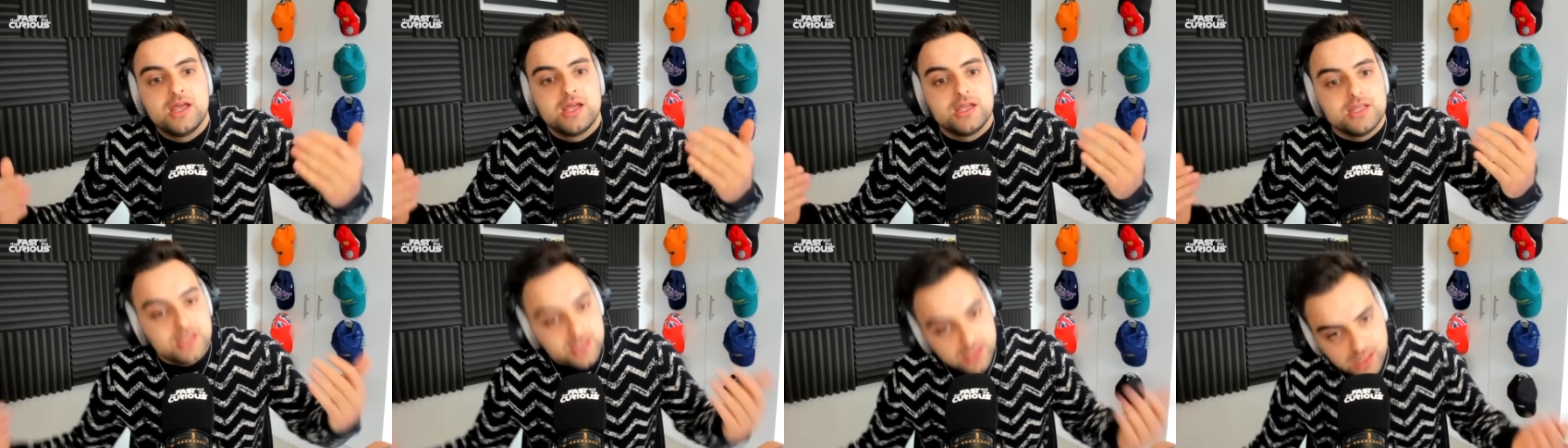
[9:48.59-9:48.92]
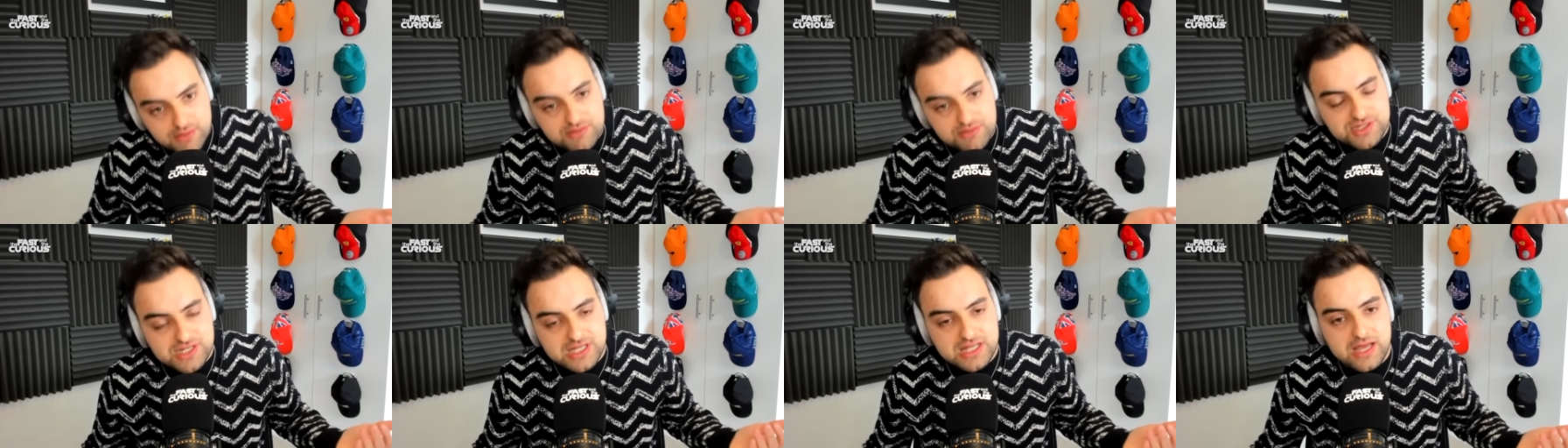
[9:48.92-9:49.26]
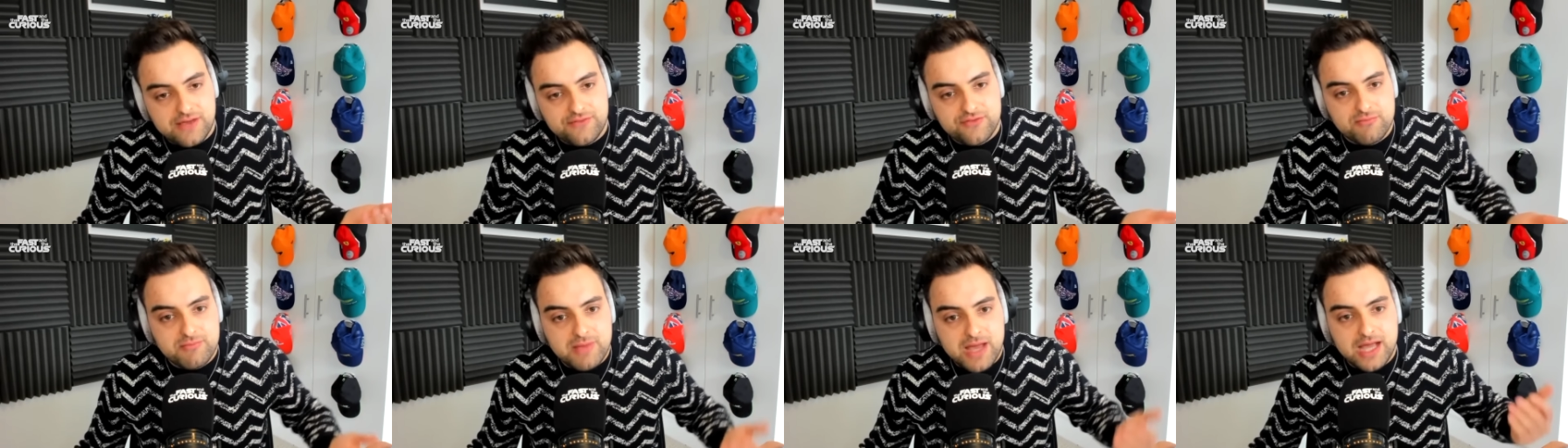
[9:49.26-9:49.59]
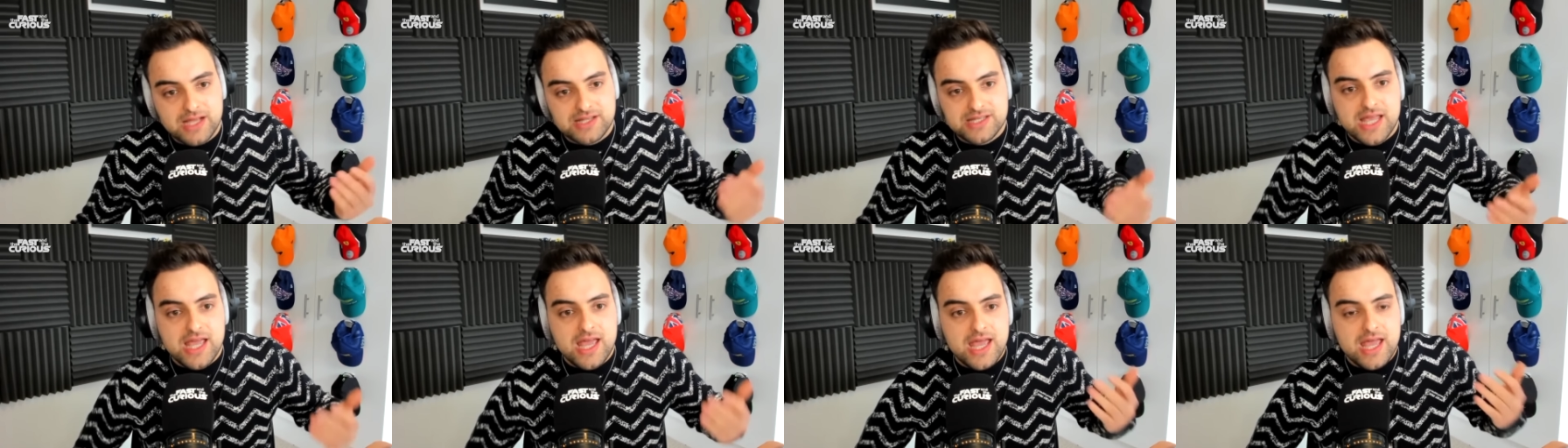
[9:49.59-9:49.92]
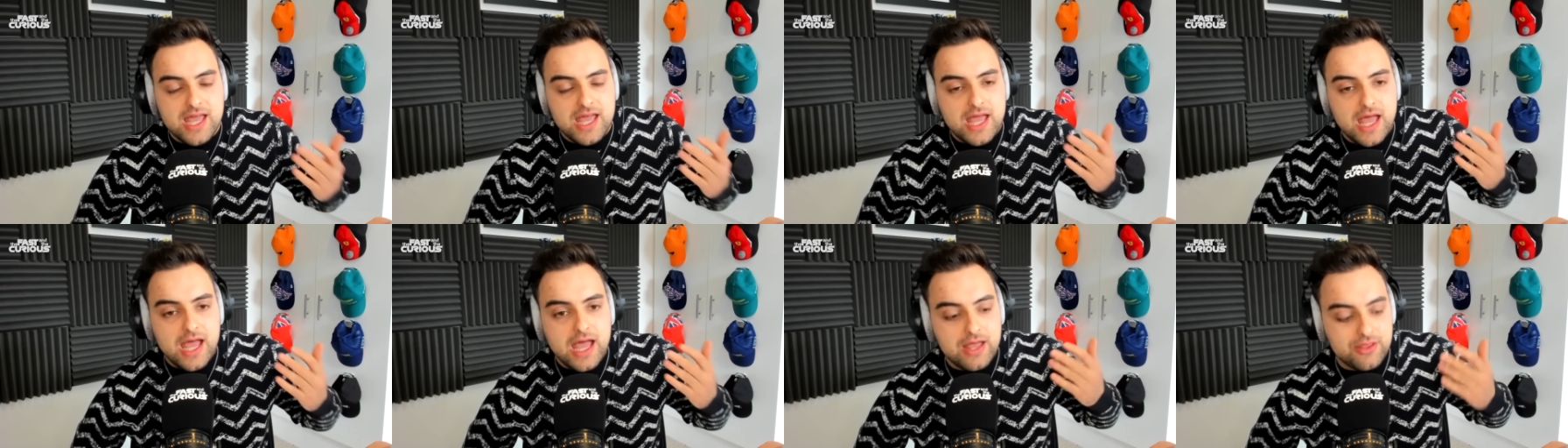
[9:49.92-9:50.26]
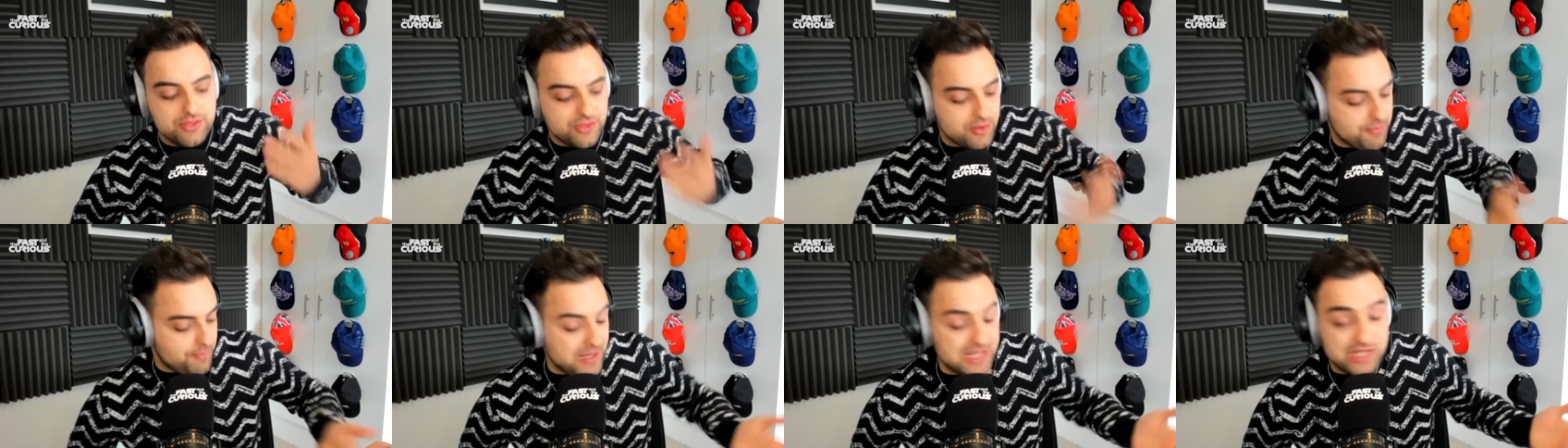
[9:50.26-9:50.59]
You don't see that from Max.
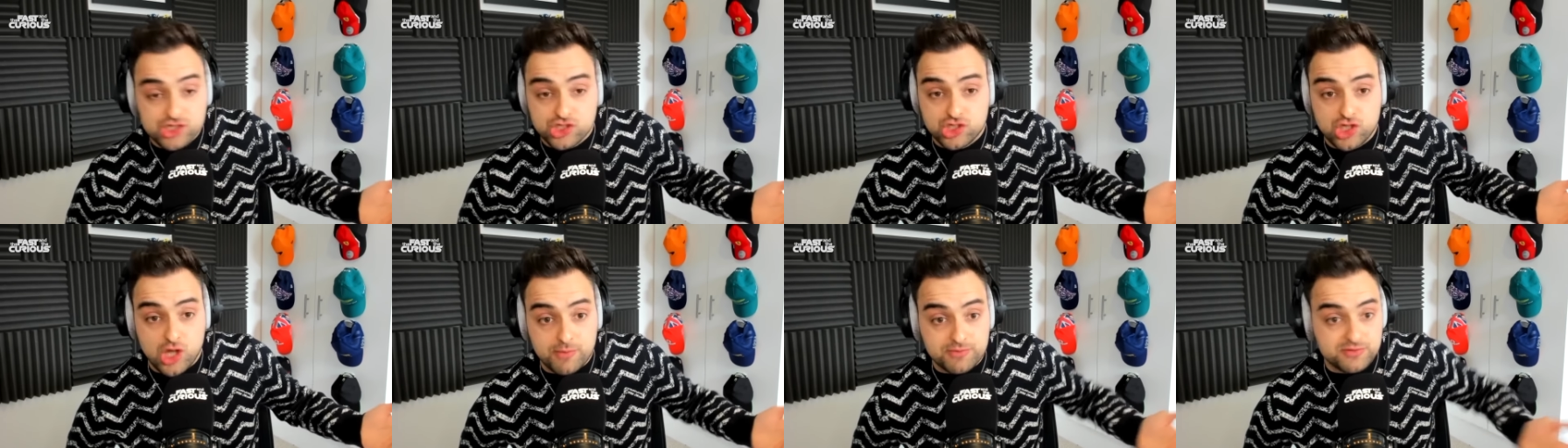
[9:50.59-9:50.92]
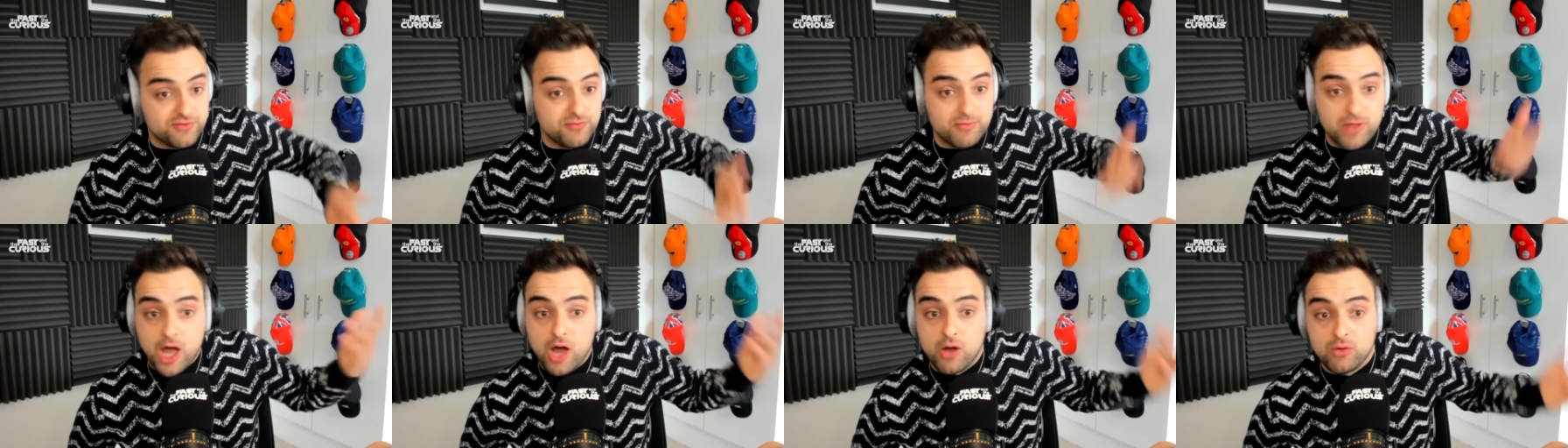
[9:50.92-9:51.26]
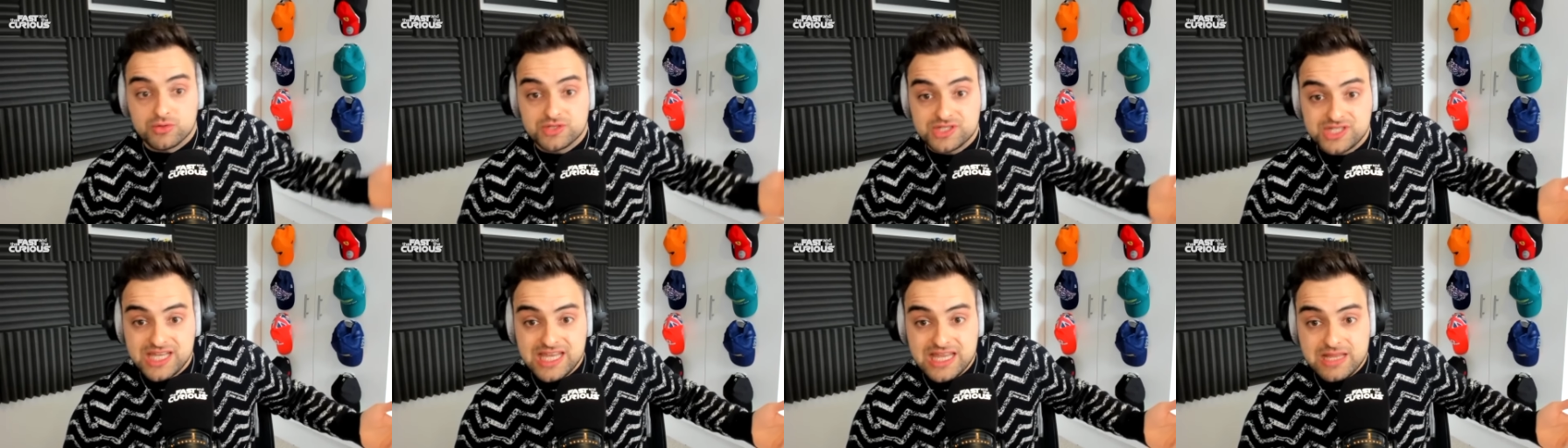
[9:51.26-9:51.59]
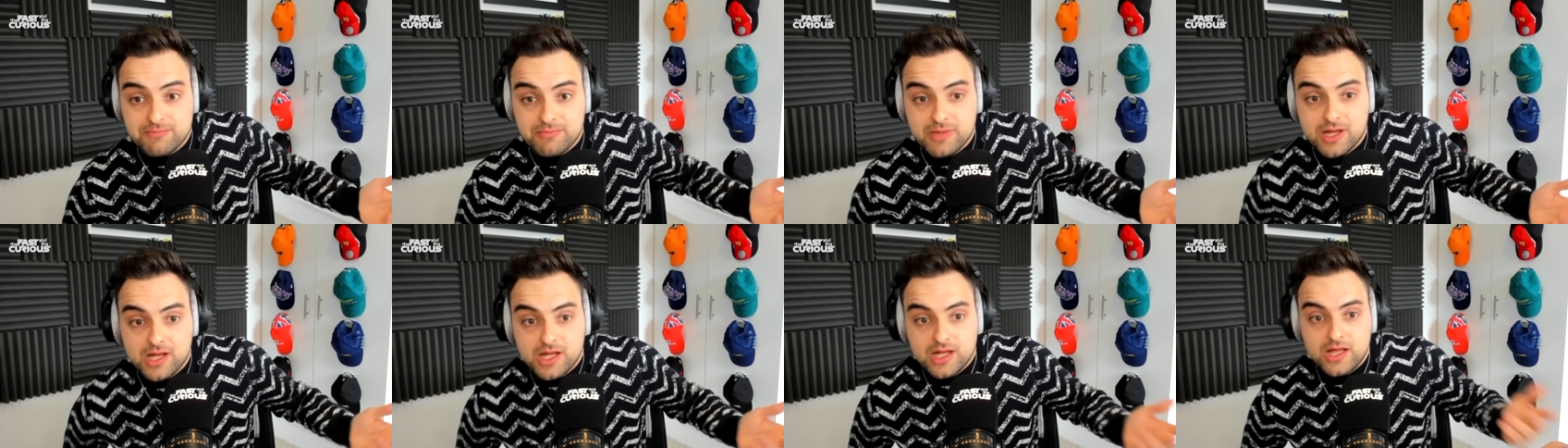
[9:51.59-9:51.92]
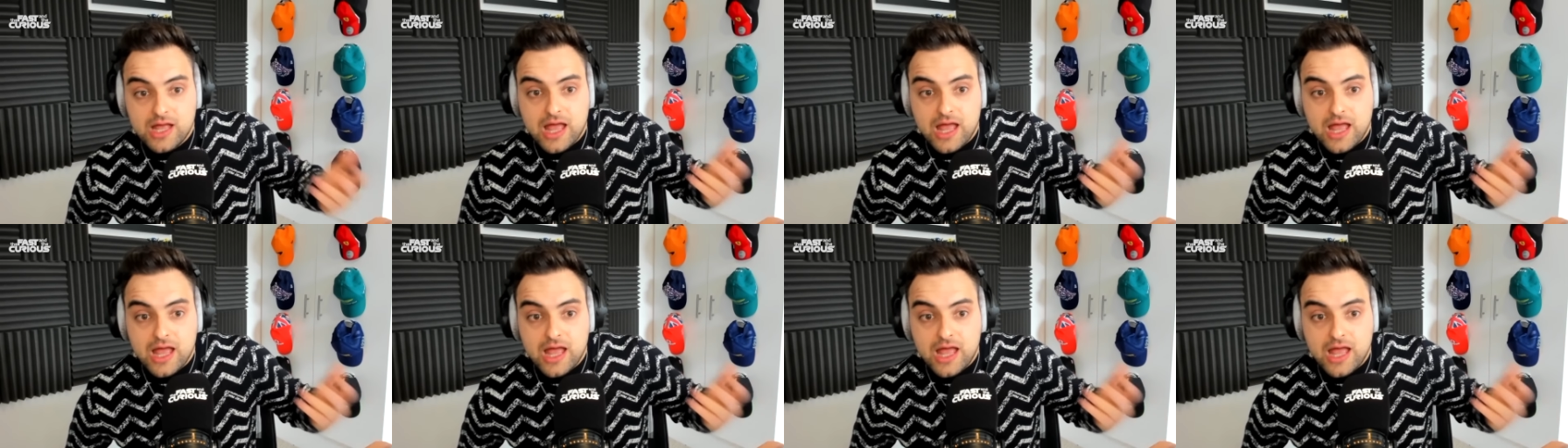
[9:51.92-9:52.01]
The pit stops from the whole team.